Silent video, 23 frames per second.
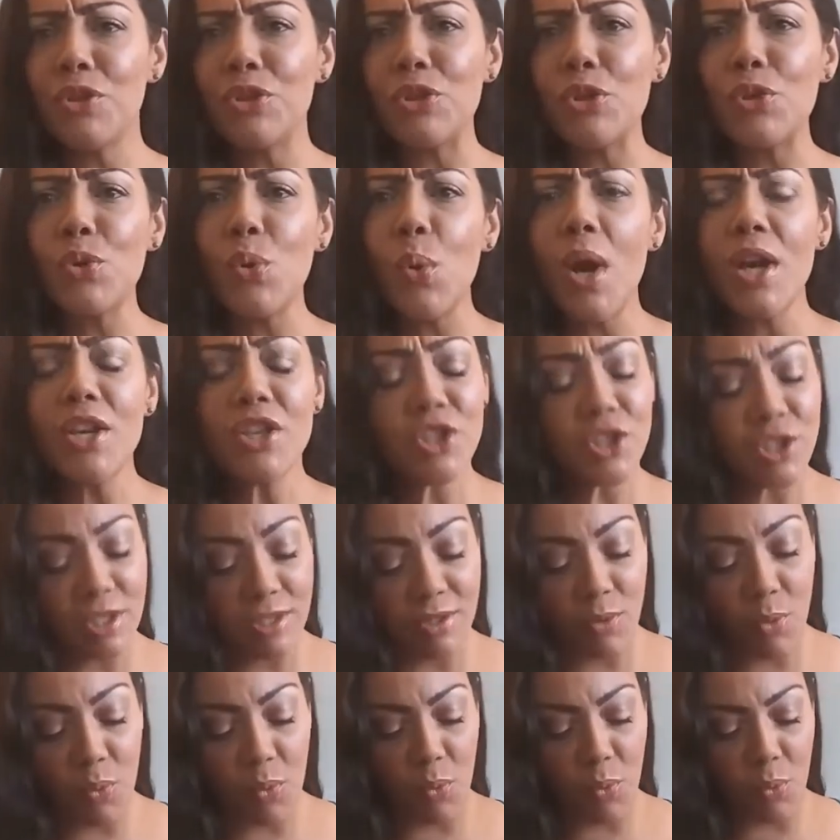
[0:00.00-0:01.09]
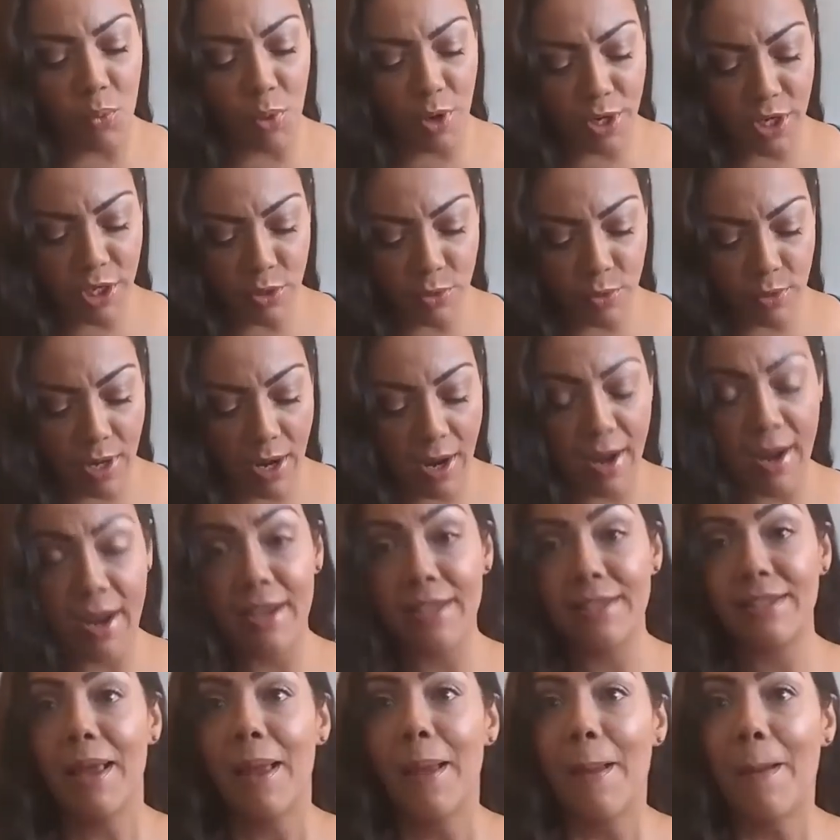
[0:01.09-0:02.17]
so question, what are you
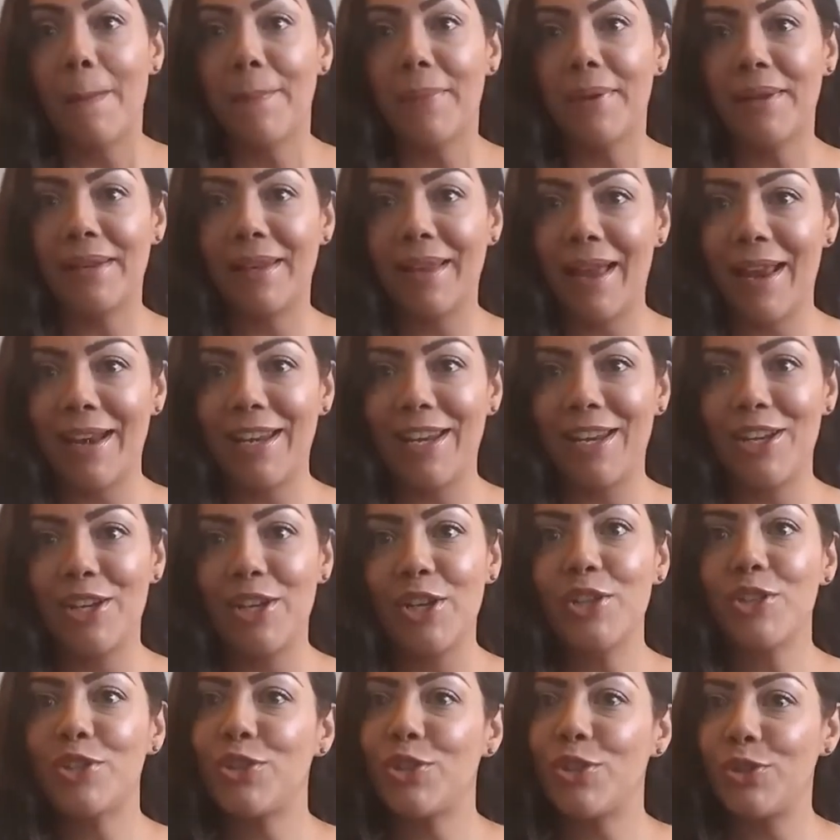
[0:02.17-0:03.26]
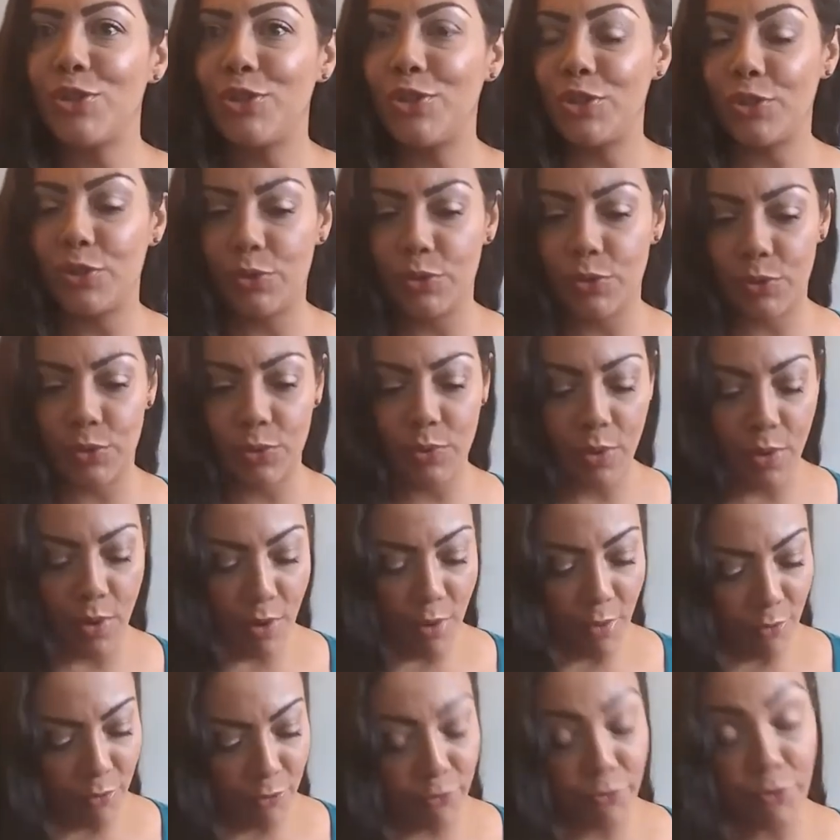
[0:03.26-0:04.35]
guys planning to do
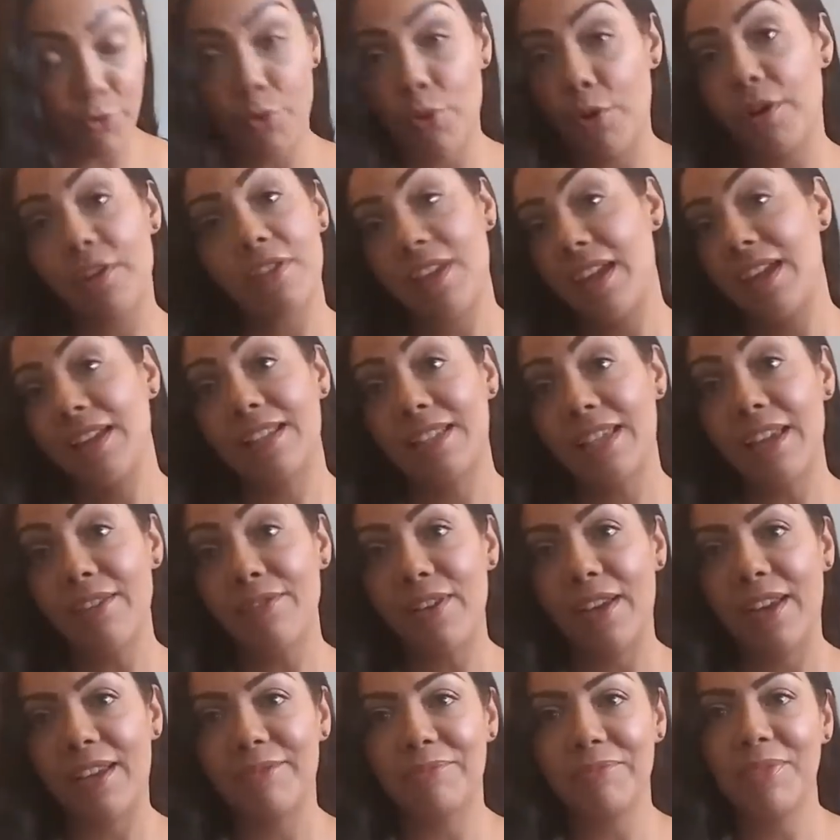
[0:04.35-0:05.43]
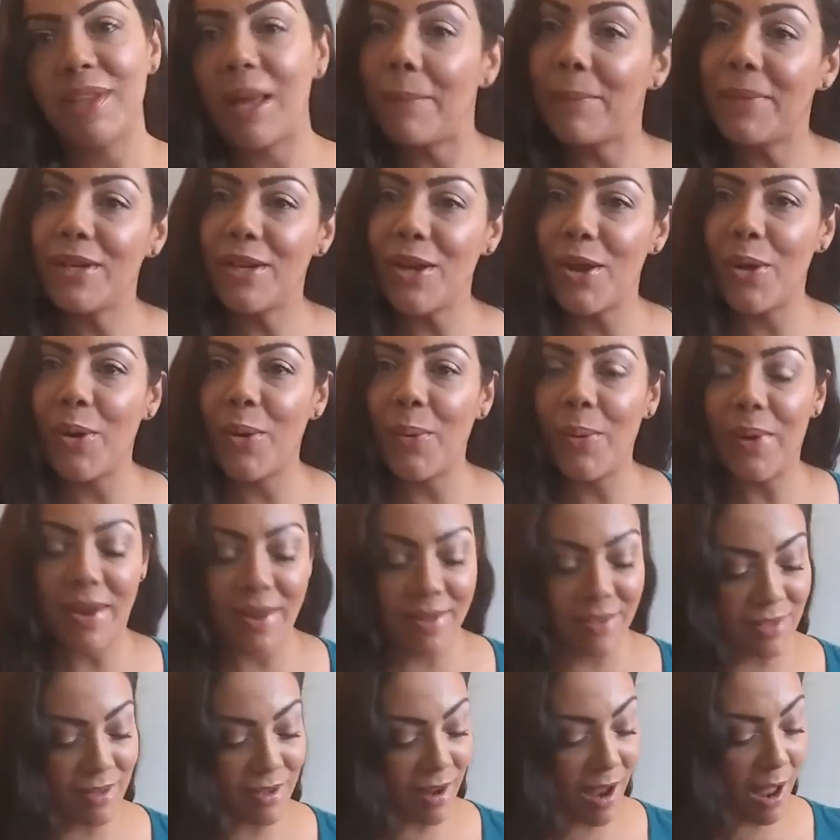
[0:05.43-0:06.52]
for Thanksgiving? Let me know
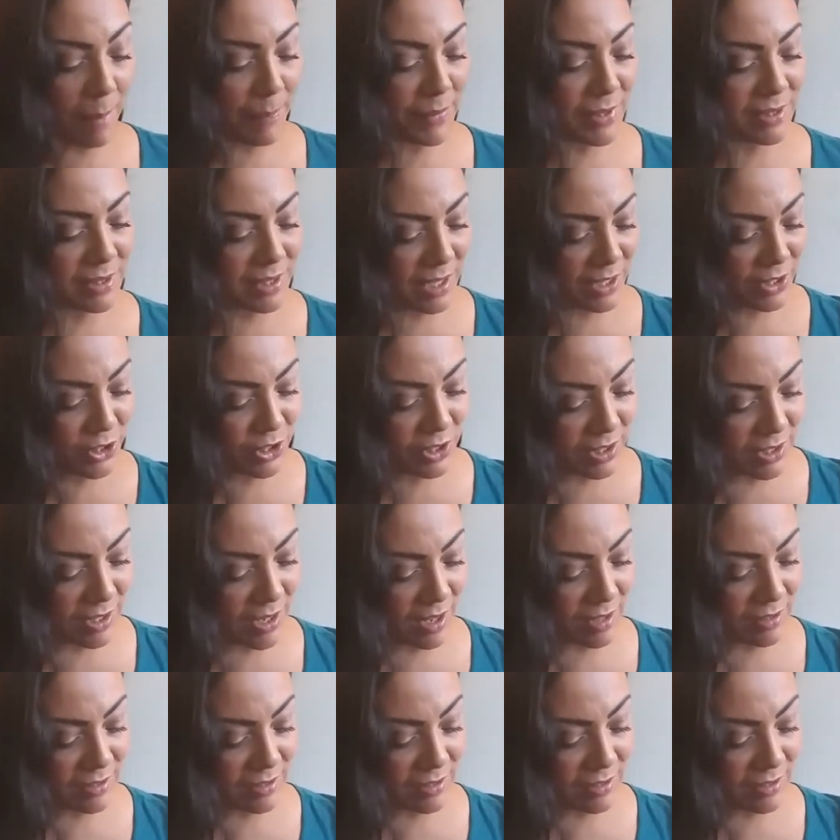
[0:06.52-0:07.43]
in the comment section